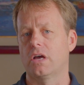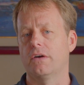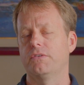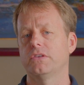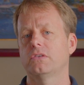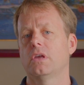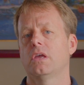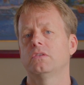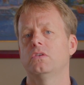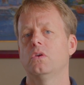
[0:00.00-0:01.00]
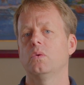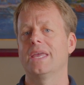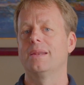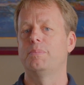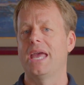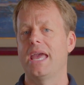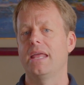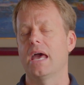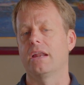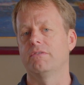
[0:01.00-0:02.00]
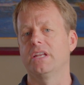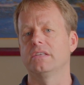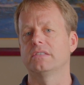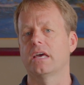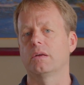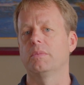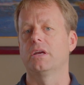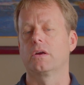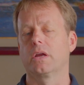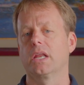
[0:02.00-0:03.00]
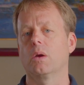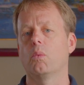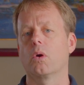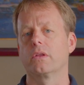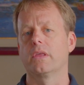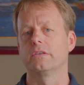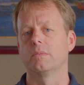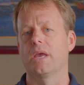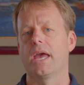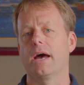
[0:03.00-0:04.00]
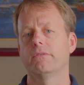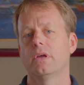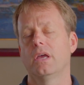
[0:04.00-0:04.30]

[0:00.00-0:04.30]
office to get paid out of any settlement or any award that you may have.